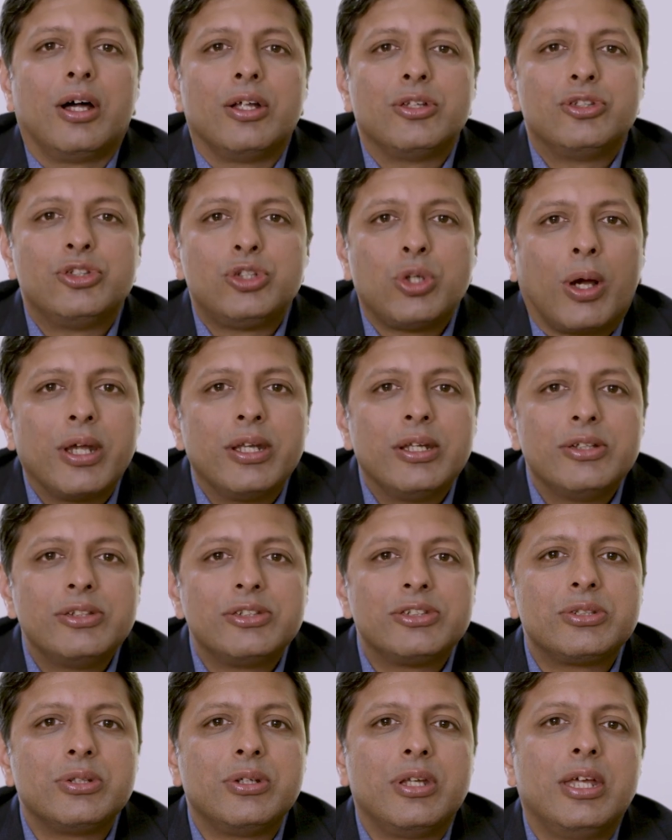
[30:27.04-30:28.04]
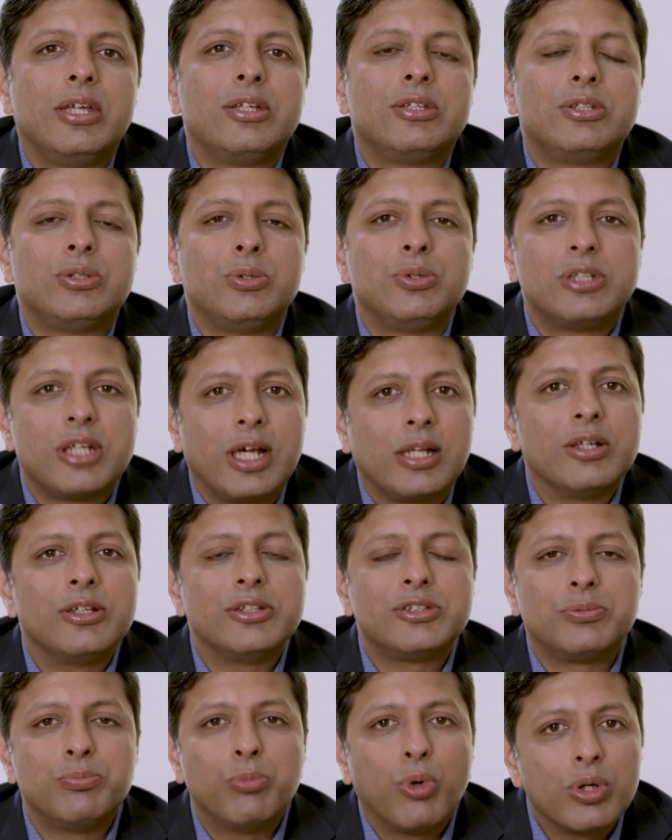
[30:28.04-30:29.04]
join us today to tell
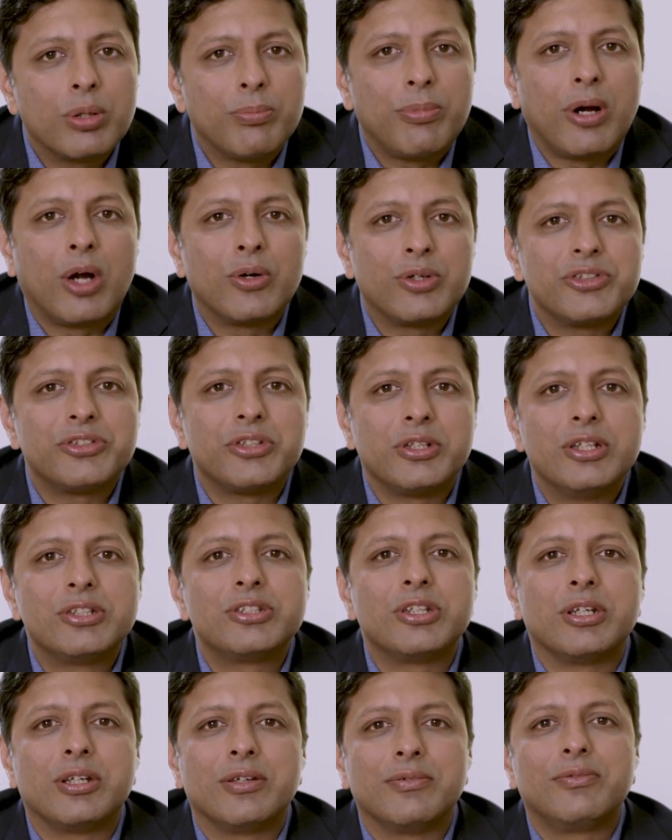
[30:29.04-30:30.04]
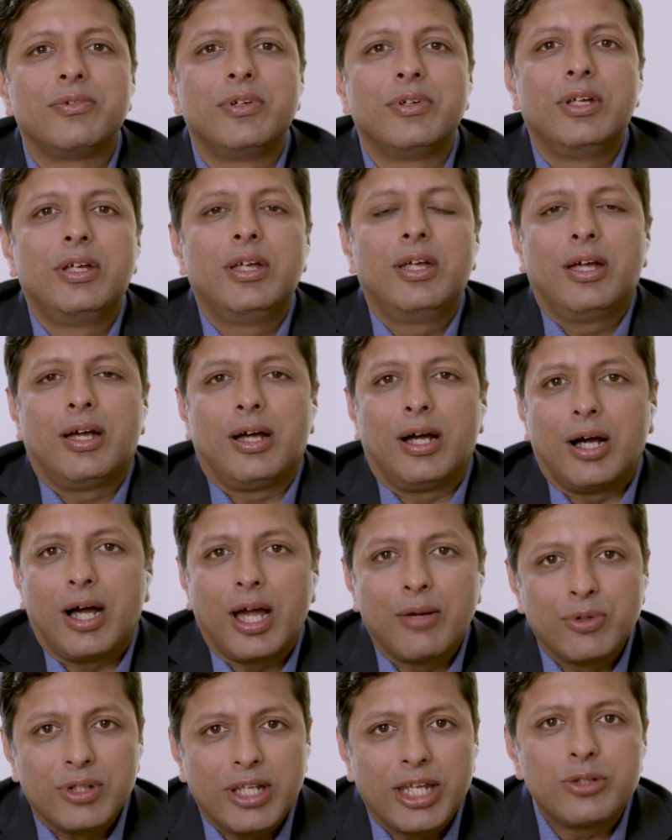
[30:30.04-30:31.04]
us more about this initiative. I
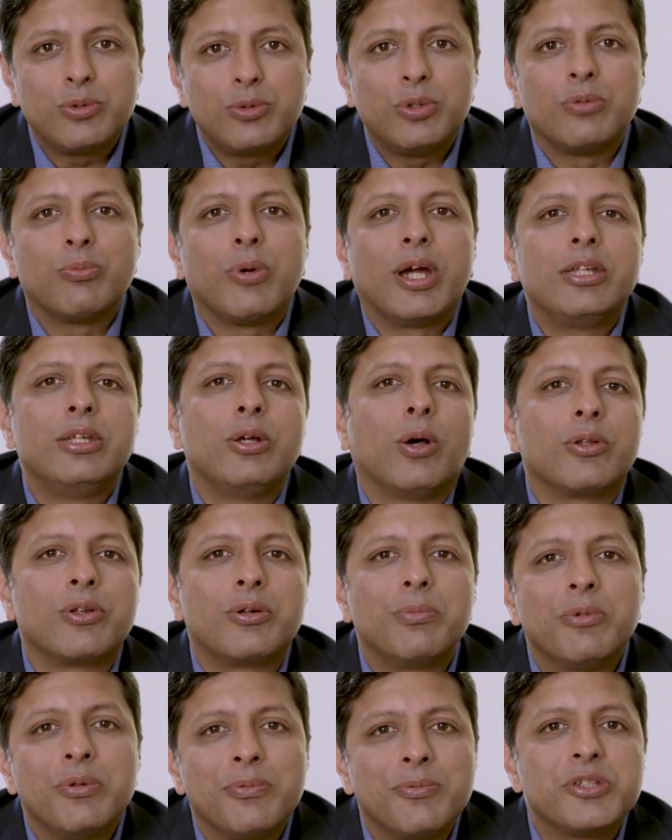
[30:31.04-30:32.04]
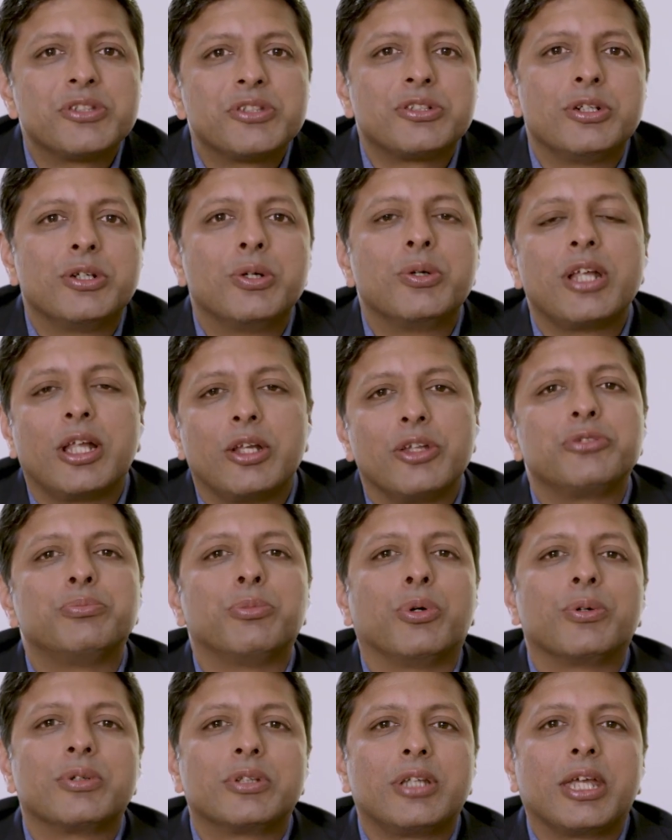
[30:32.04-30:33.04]
would like to invite the Honorable Minister to tell us
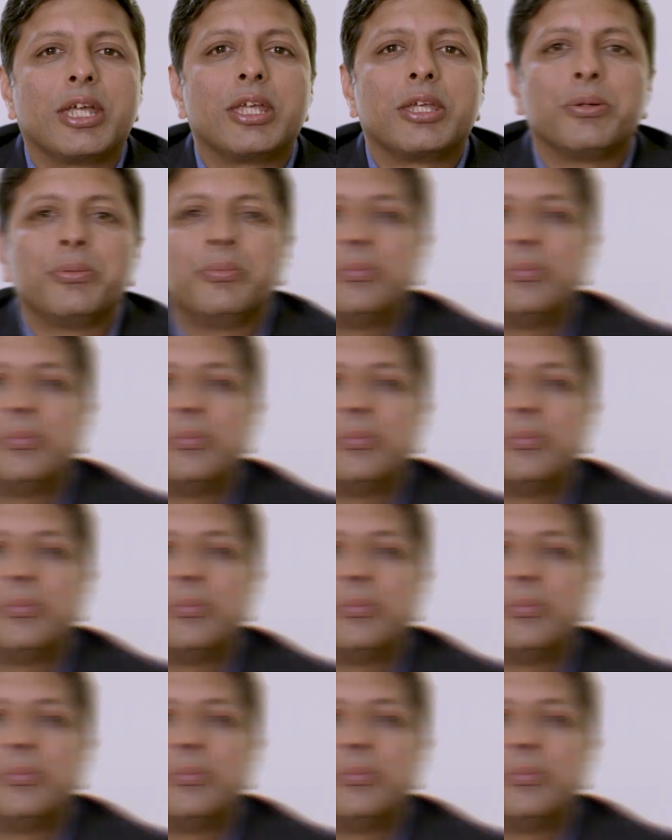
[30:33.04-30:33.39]
more. Thank you.